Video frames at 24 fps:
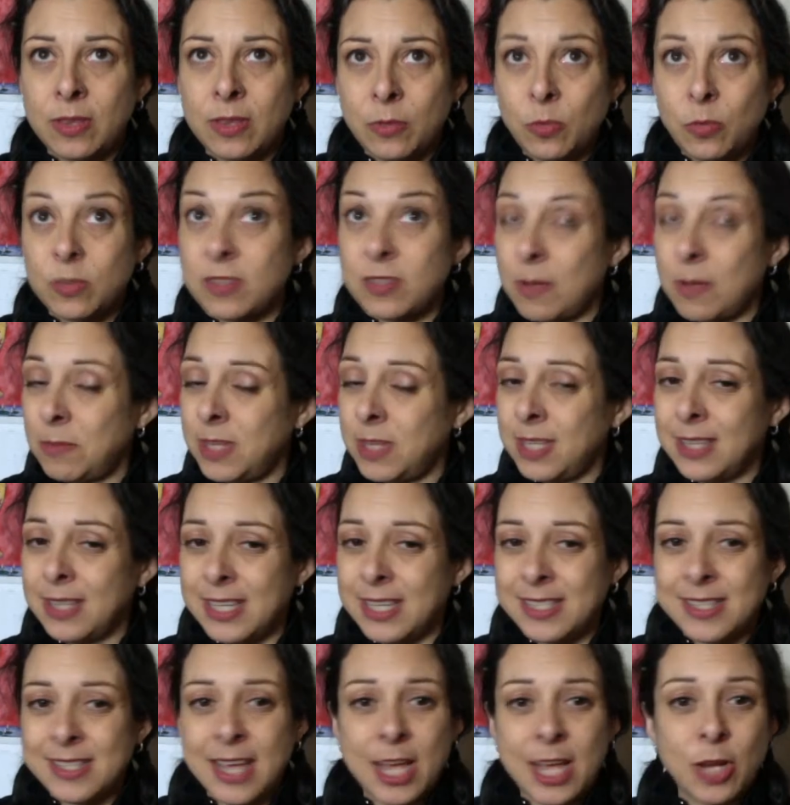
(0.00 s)
something they
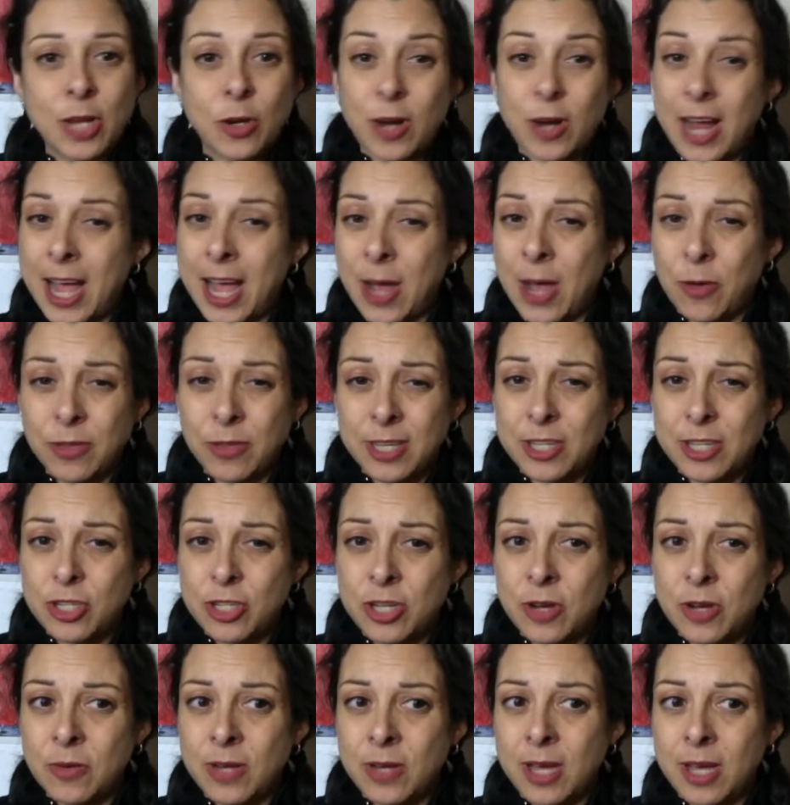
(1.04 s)
said or how they
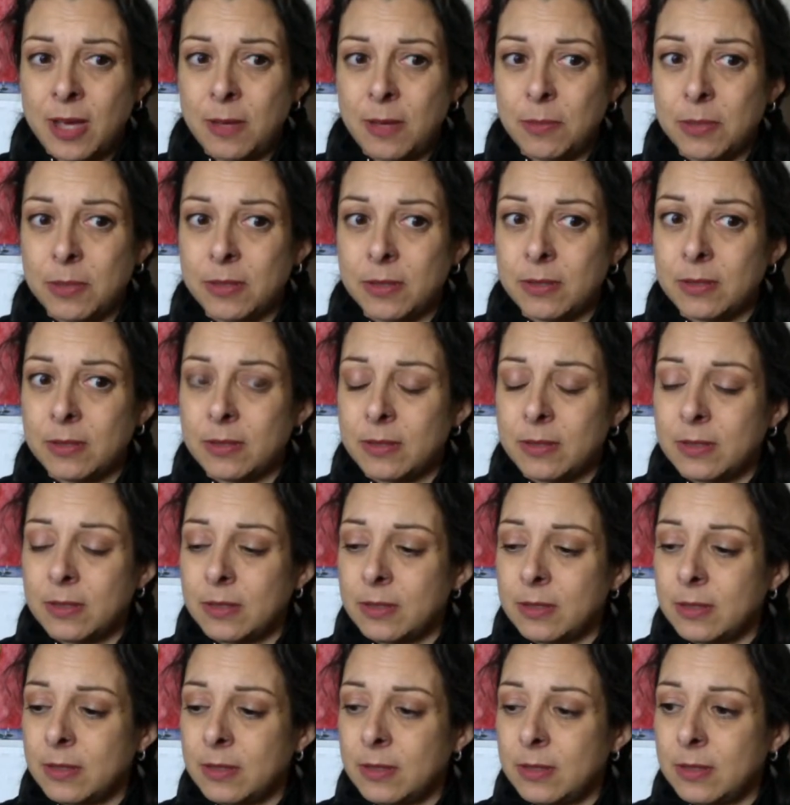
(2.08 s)
showed up,
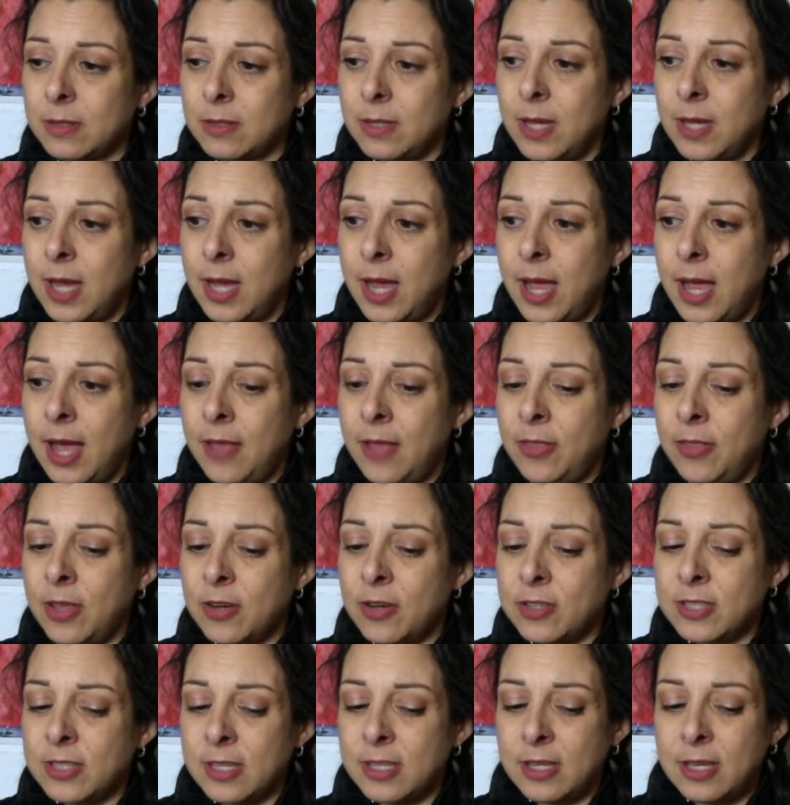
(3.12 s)

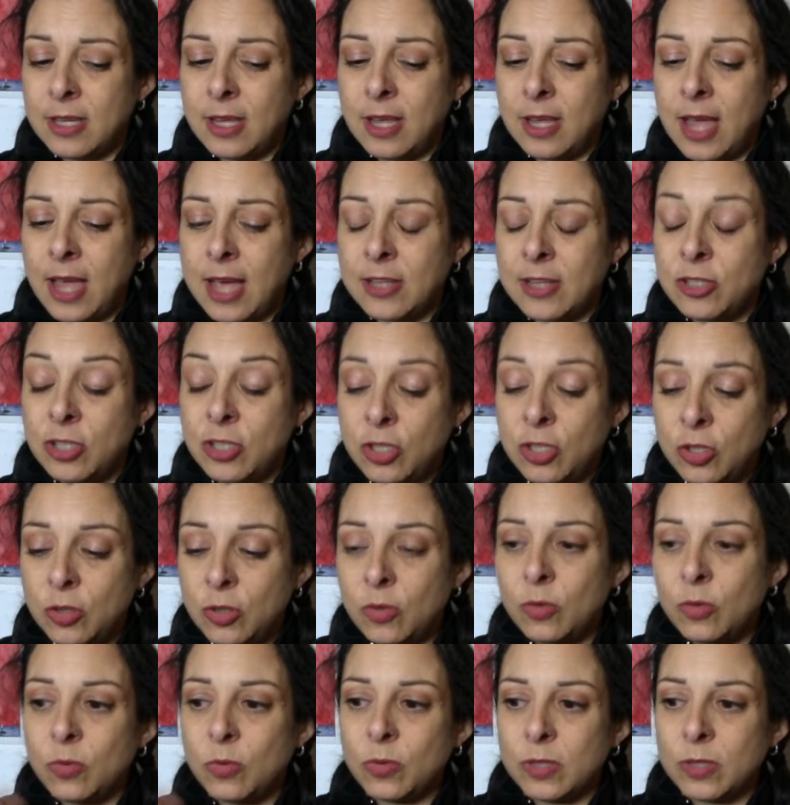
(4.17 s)
And as
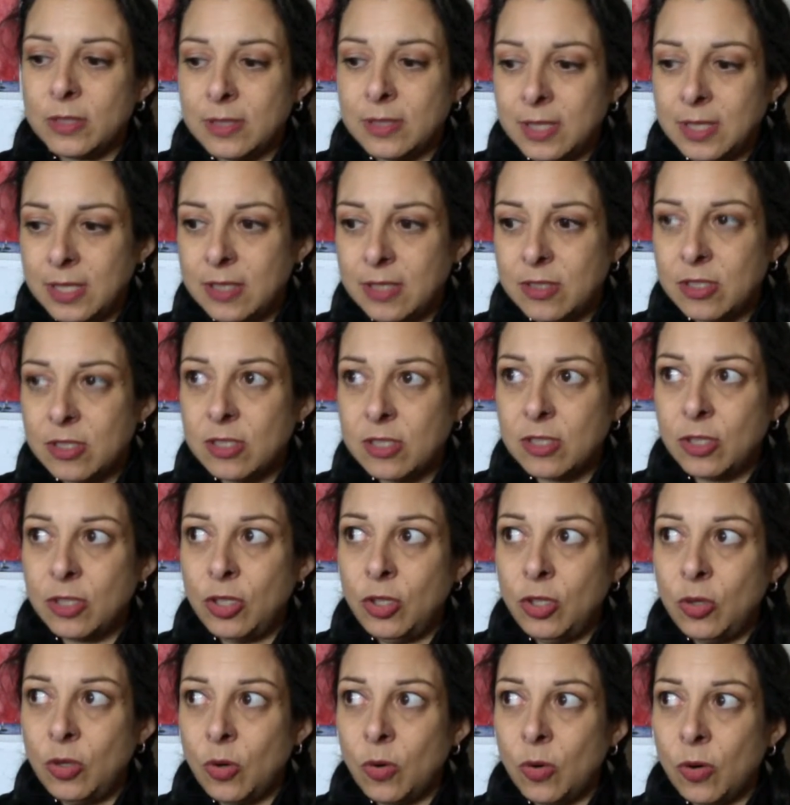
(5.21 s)
you release
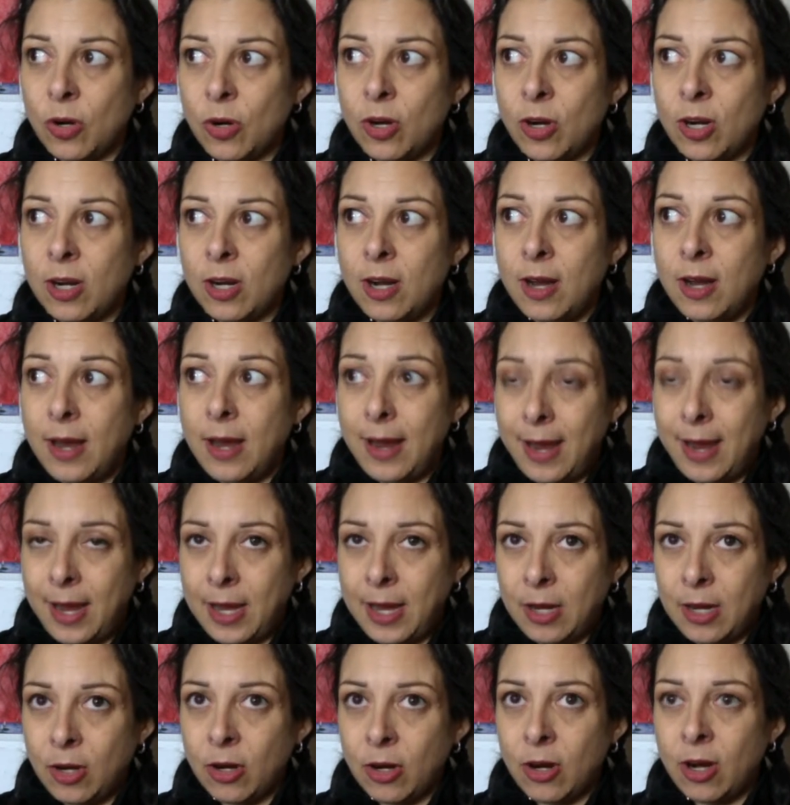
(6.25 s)
your
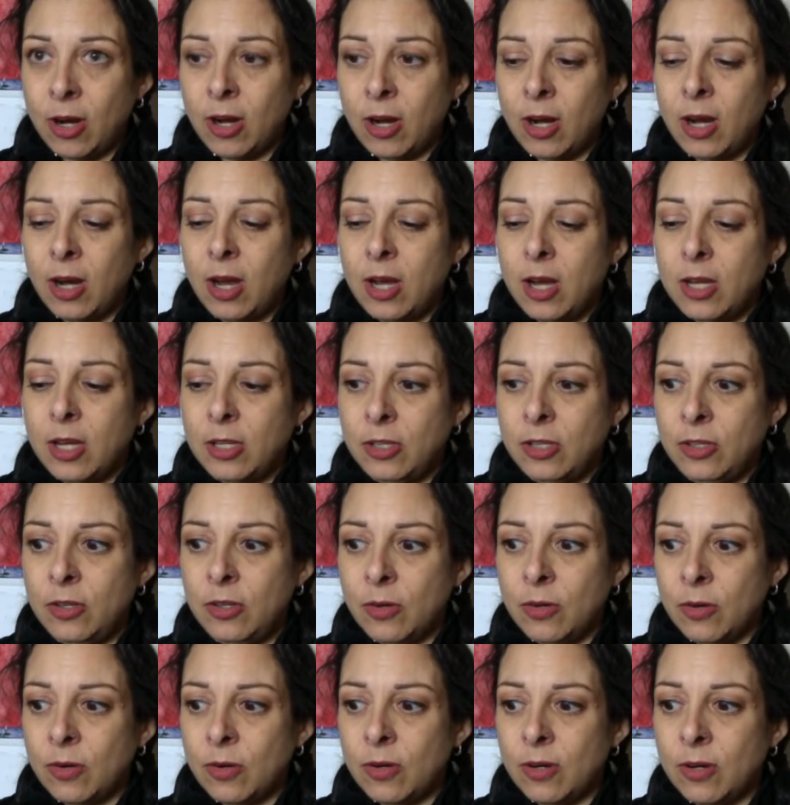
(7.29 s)
anger,
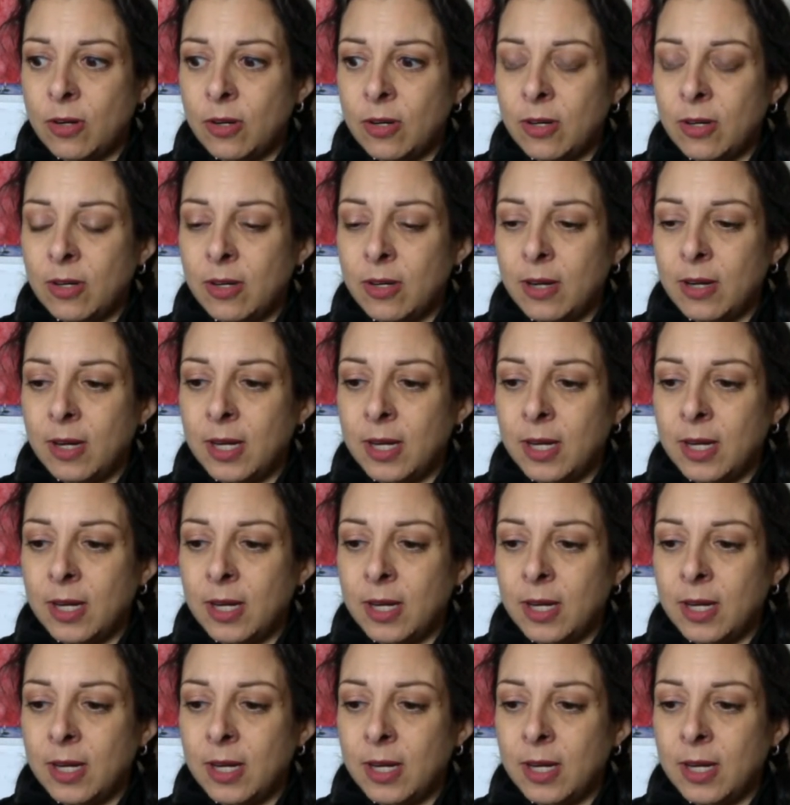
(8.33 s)
your